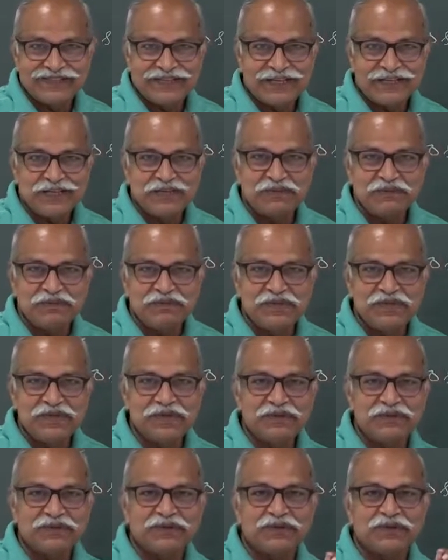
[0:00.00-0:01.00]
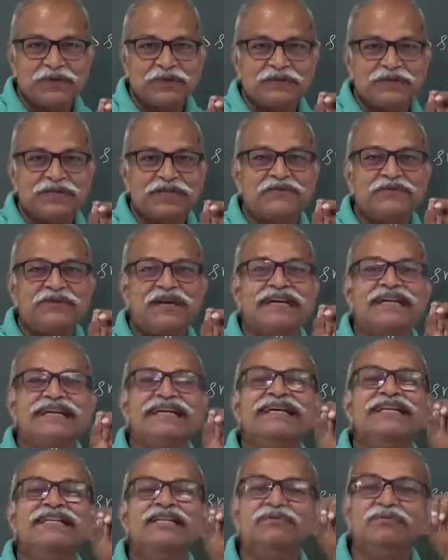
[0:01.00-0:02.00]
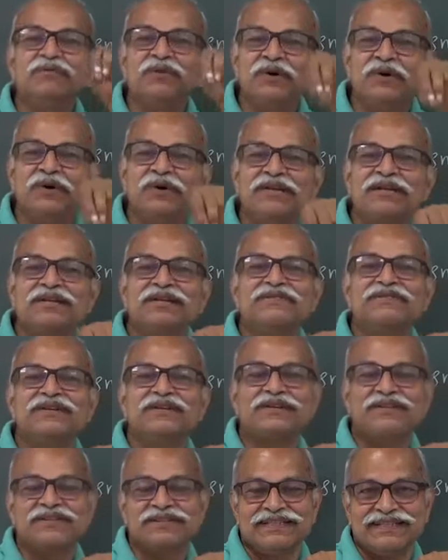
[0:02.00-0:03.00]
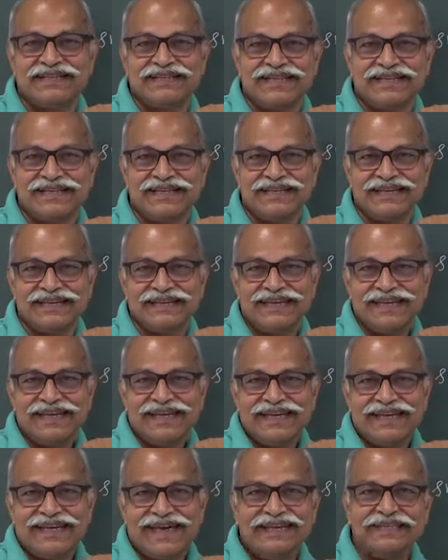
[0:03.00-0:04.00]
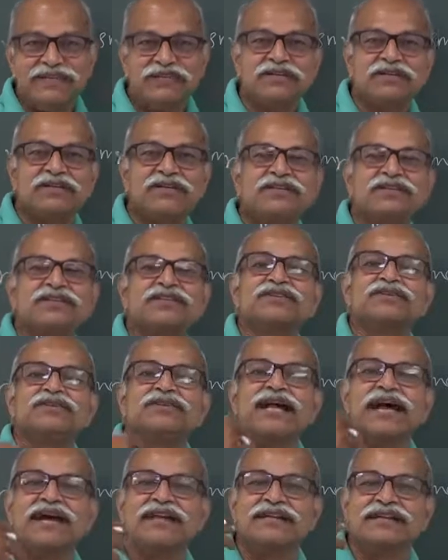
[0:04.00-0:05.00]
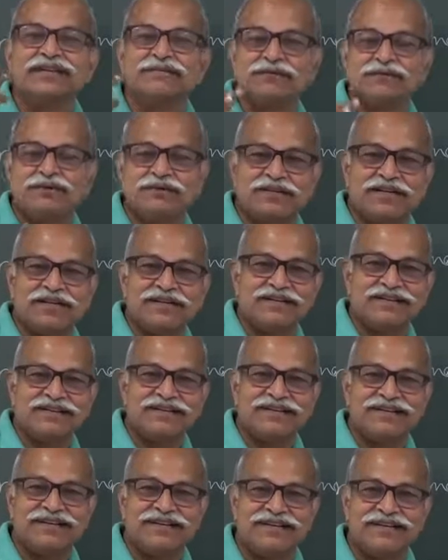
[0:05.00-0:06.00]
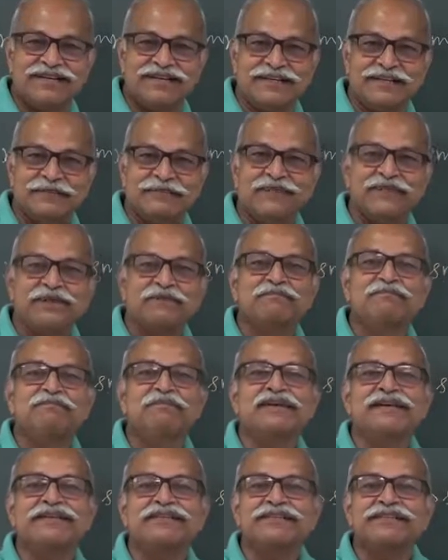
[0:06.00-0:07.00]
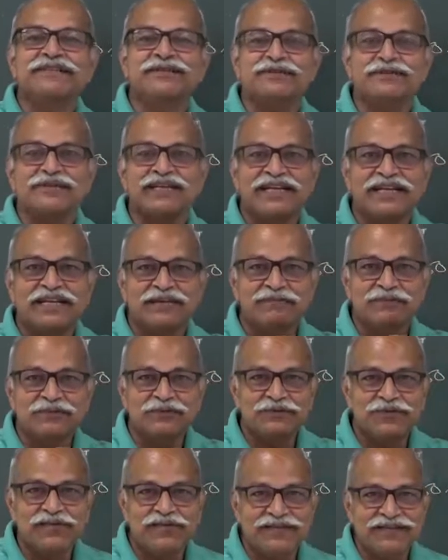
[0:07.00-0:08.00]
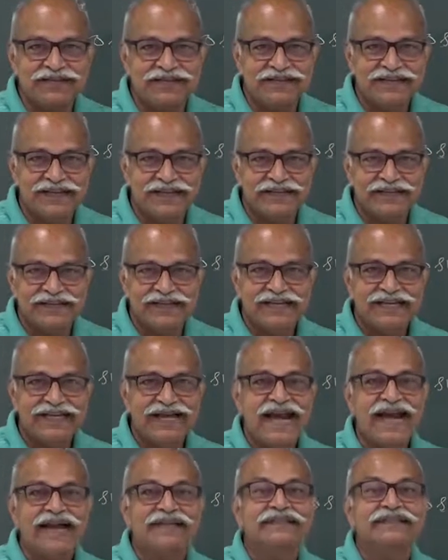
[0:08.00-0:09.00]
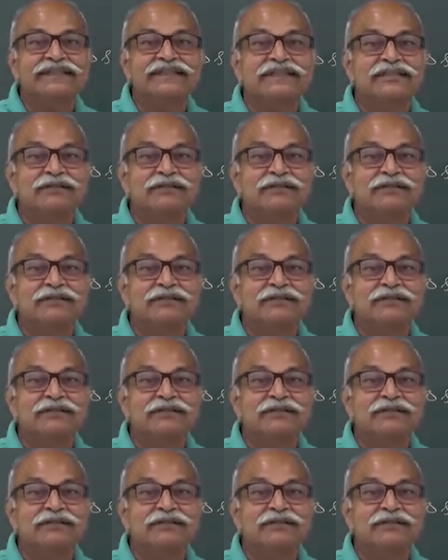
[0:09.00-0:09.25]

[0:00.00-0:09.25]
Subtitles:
A neutron with a very small velocity enters uranium 238, makes it uranium 239 and then